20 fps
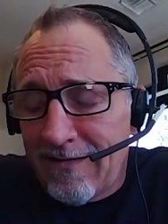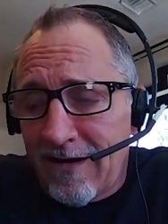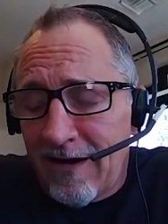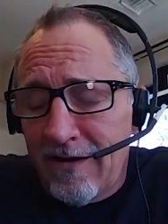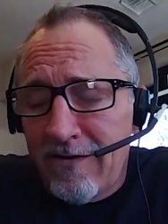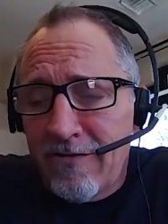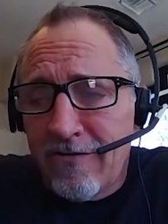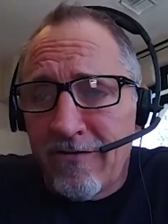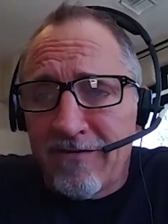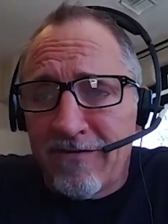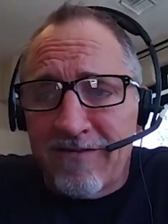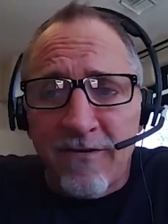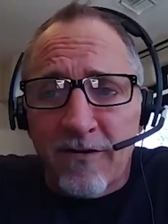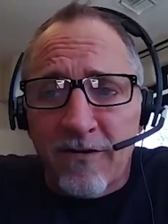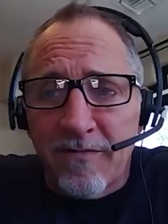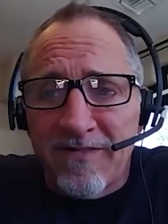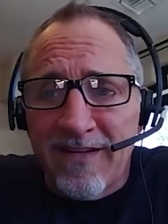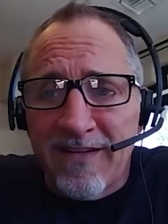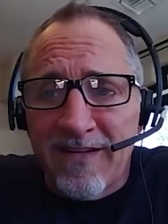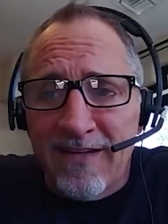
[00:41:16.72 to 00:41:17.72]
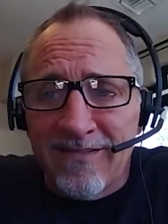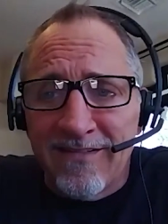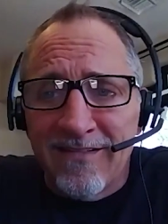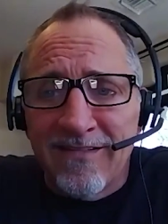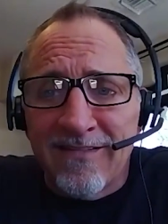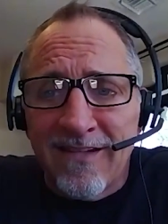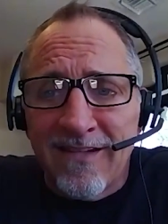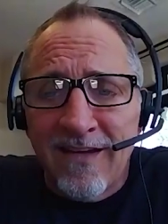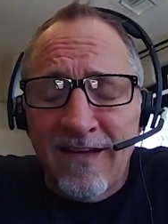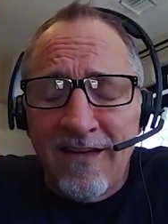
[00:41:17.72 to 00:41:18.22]
under those
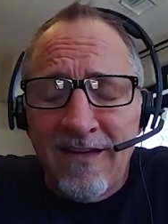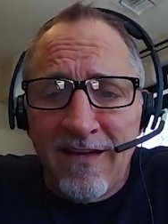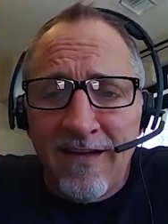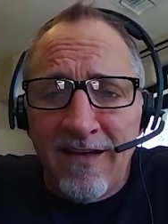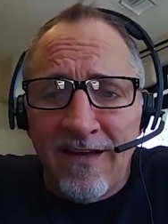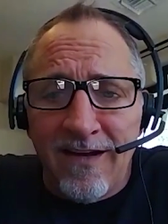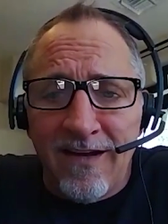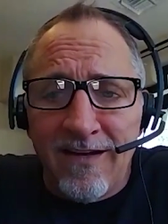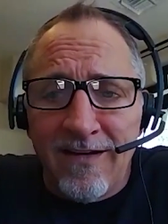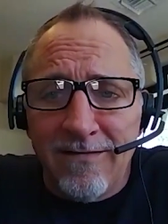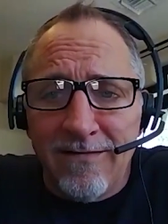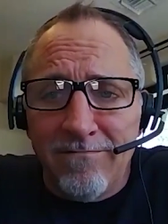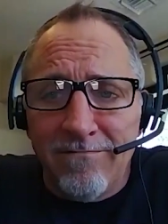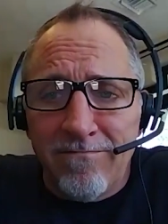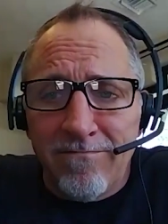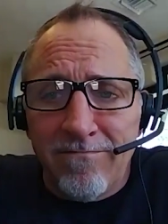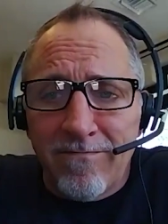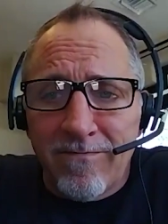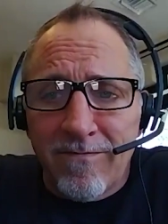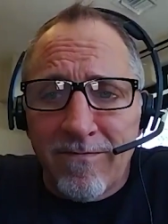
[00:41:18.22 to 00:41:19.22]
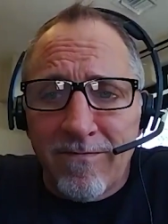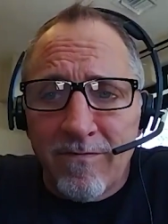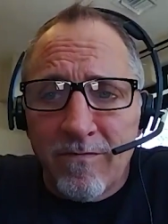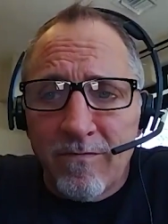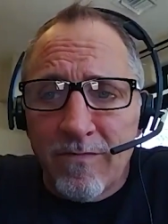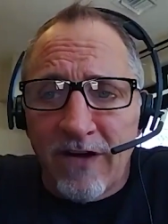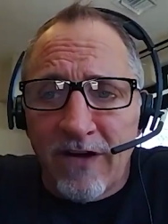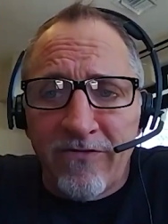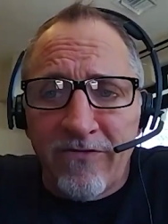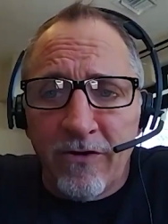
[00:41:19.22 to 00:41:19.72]
circumstances um,
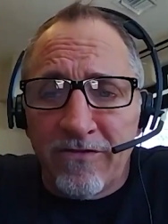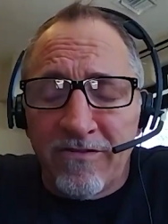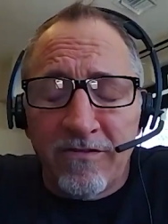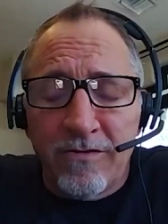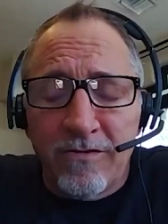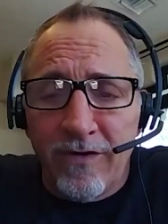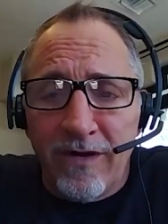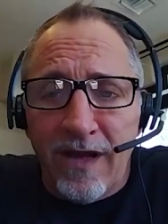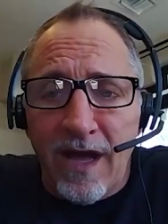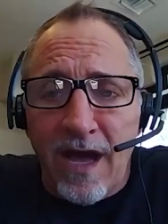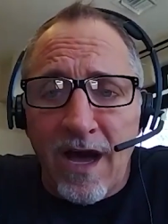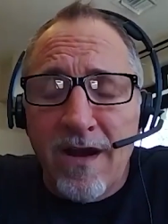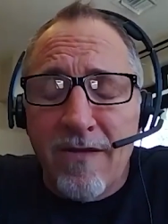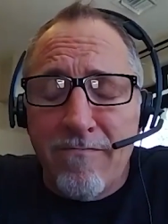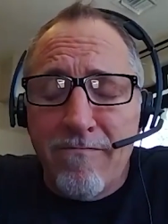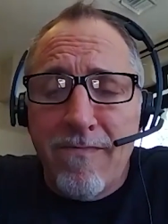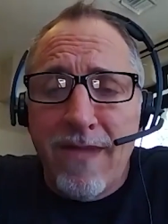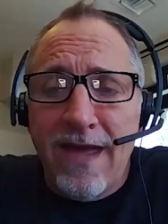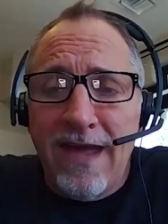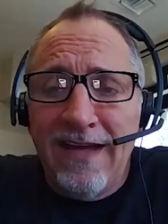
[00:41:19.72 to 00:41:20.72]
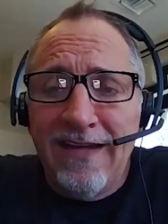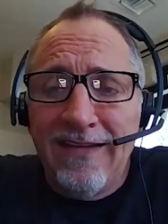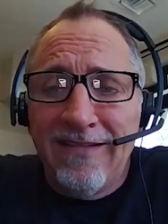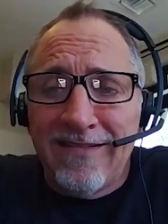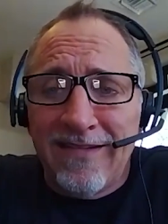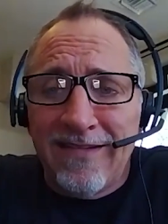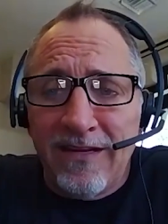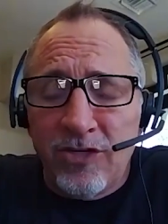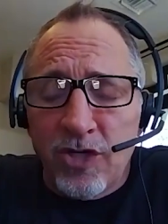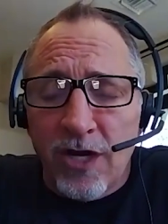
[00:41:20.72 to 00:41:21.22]
my folks are doing an
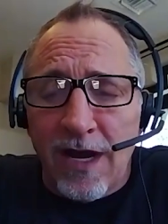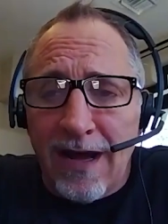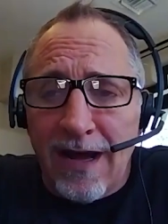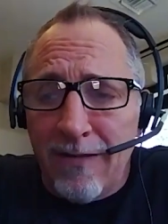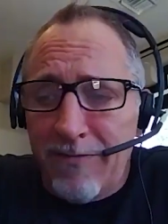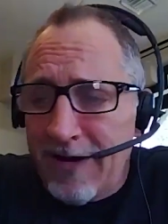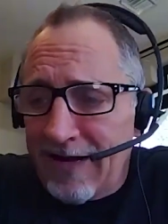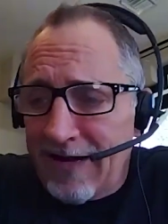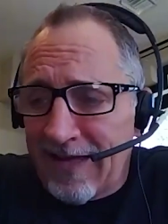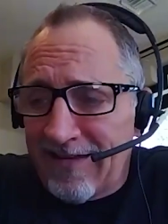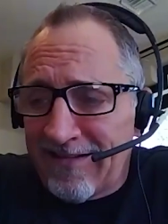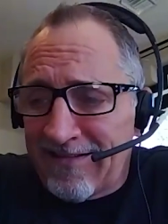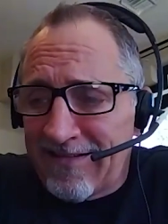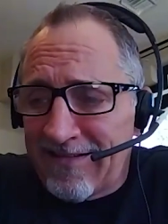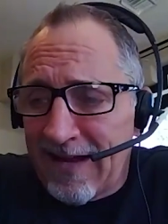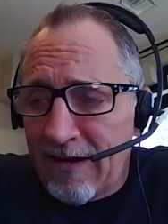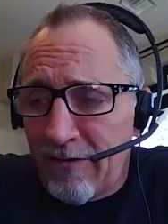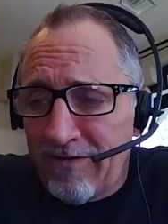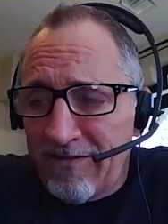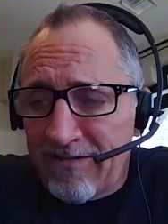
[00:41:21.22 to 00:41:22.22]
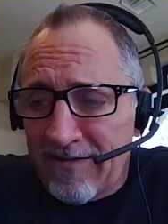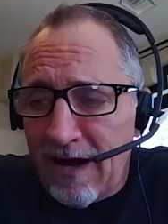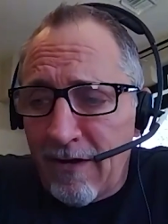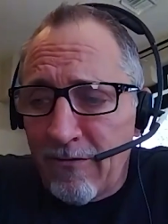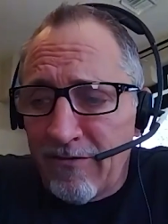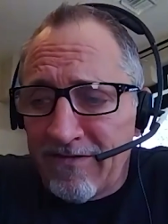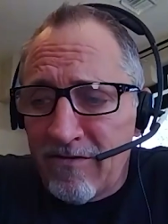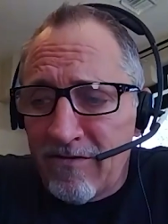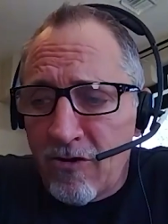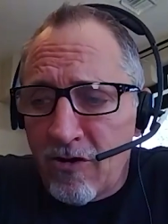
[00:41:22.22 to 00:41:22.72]
amazing job I got to say I was I
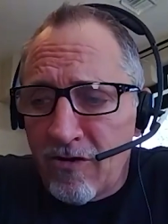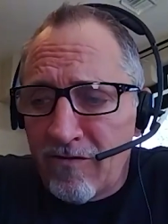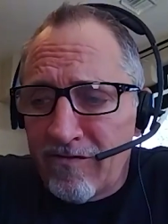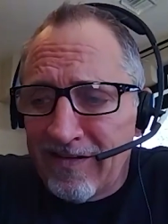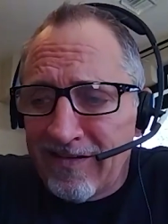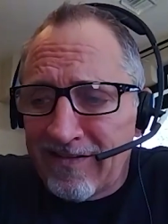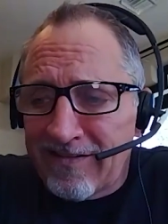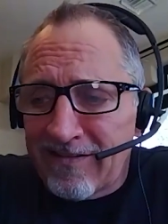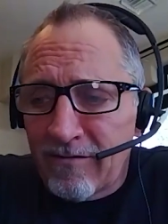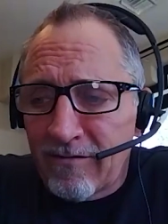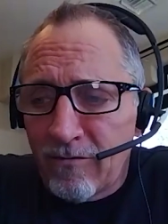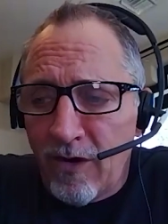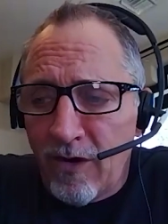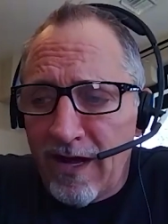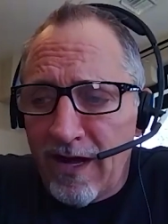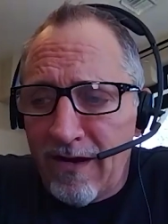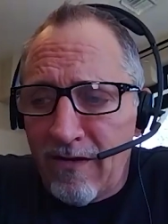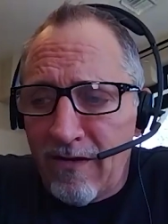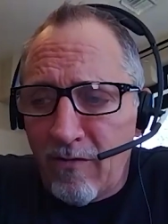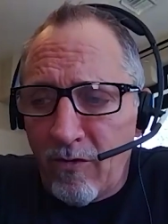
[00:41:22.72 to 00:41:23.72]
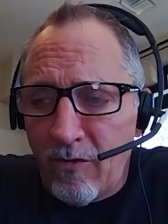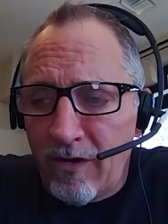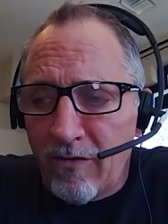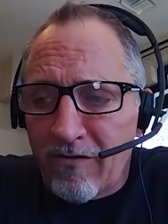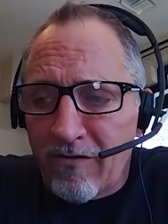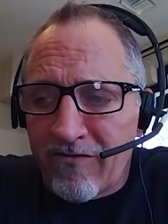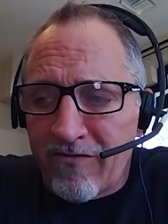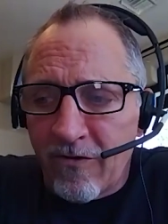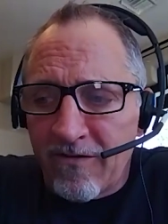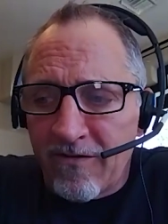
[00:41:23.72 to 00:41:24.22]
was nervous when we
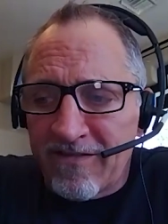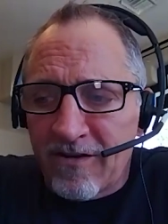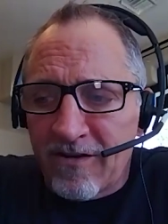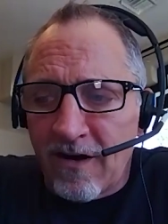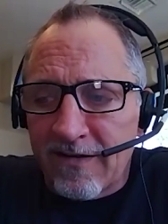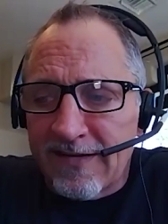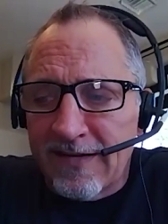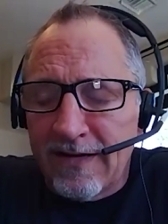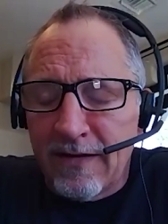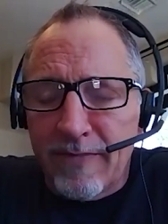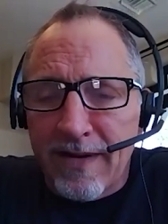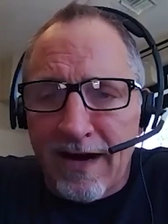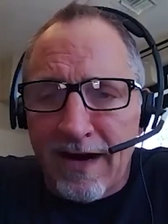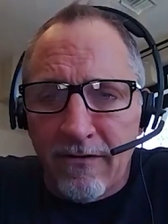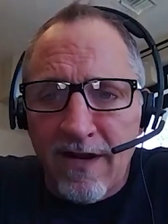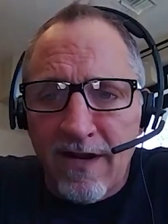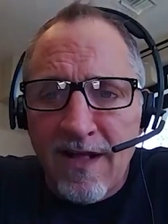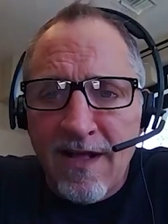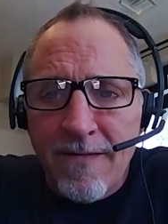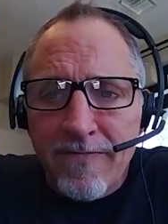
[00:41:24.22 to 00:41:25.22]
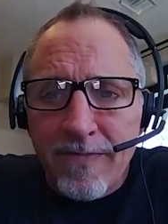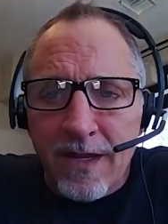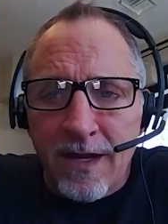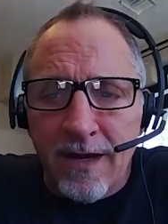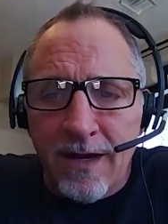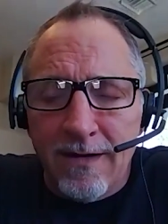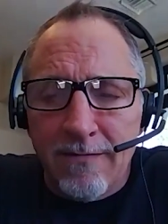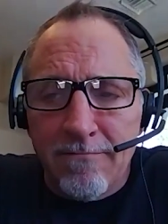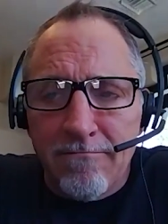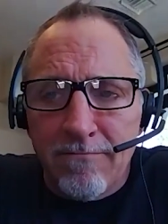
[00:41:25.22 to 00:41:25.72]
were first talking about
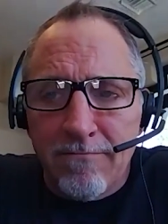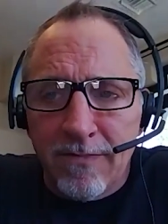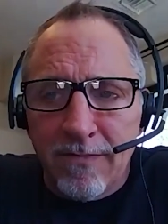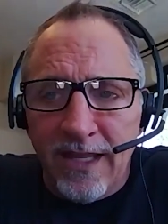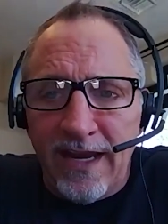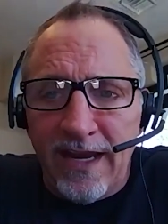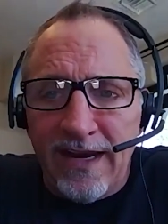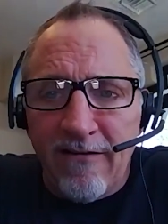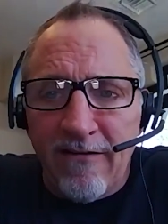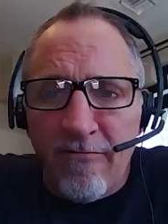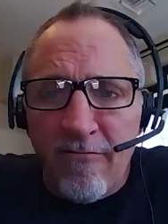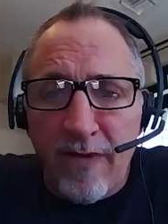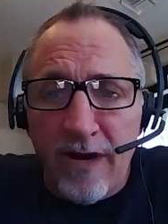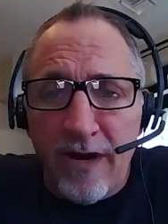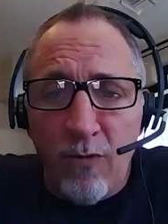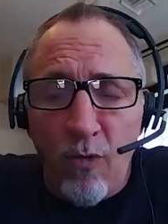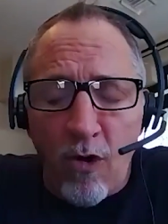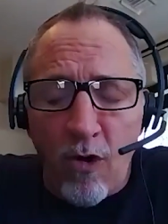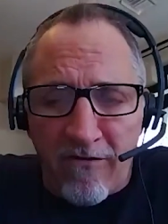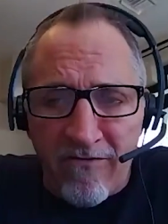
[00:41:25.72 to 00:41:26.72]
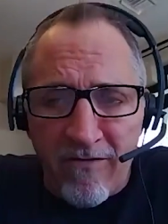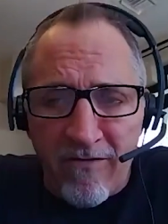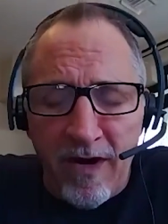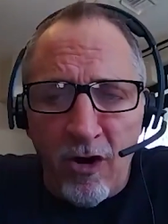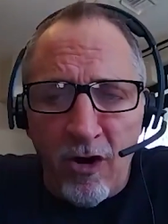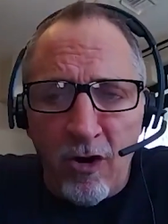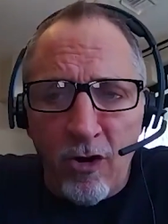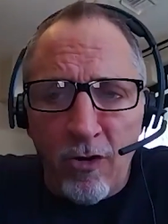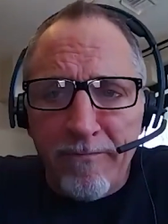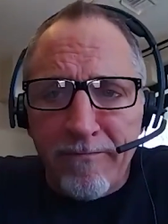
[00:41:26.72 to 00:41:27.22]
um, letting everybody work from
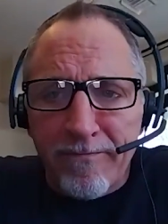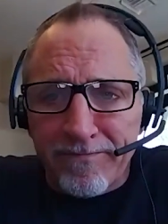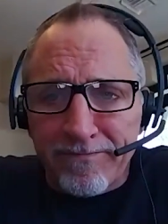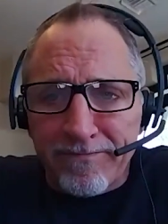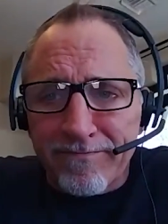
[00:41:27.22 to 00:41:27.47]
home